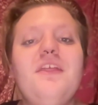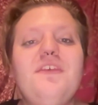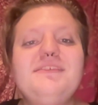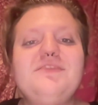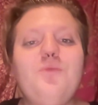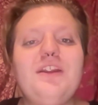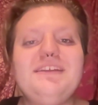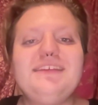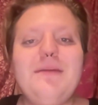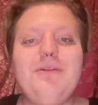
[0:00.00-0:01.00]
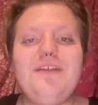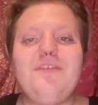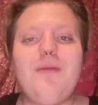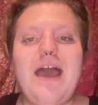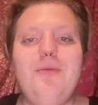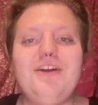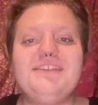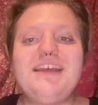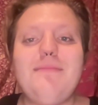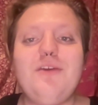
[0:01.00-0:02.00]
This is one example of the Bible
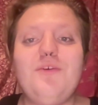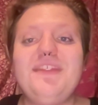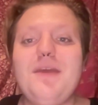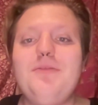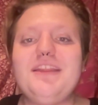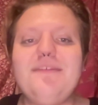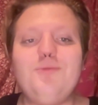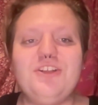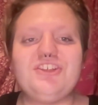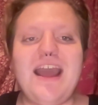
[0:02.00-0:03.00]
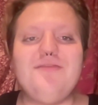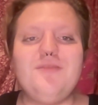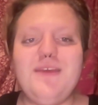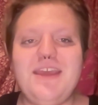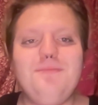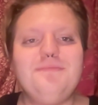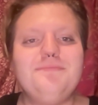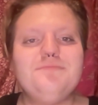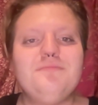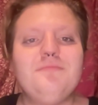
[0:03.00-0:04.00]
condemning what they believed witchcraft to be.
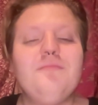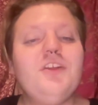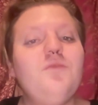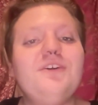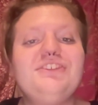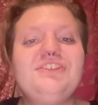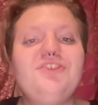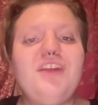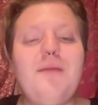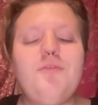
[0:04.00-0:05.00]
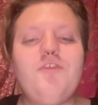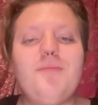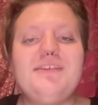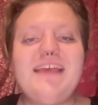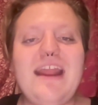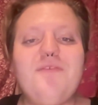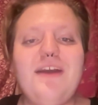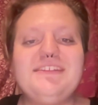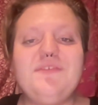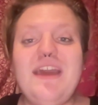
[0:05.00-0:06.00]
Witches do not perform the
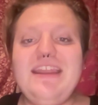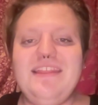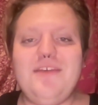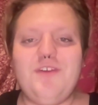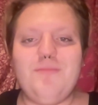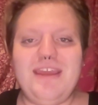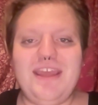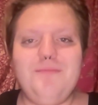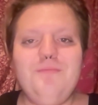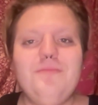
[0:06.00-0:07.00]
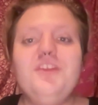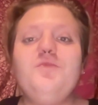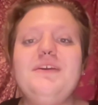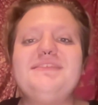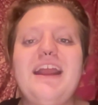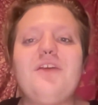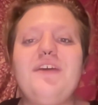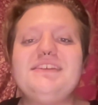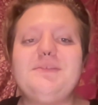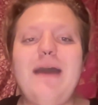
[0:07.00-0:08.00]
sacrifice of any living being. We
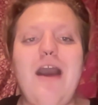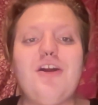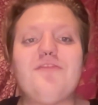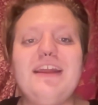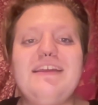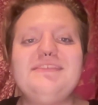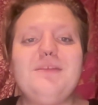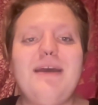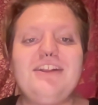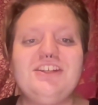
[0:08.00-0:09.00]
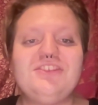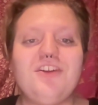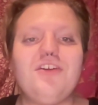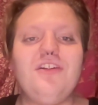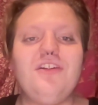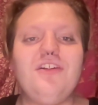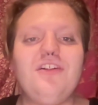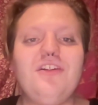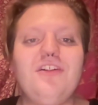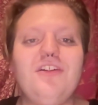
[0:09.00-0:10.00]
sacrifice the power raised in a magic circle, and the
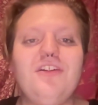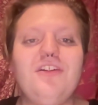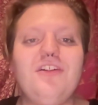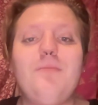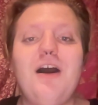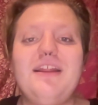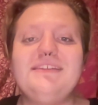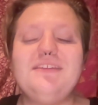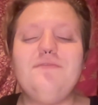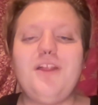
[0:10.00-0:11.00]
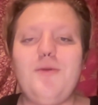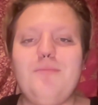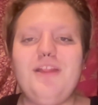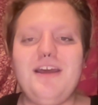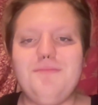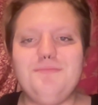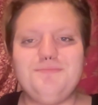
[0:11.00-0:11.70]
power comes from our bodies and flowing blood.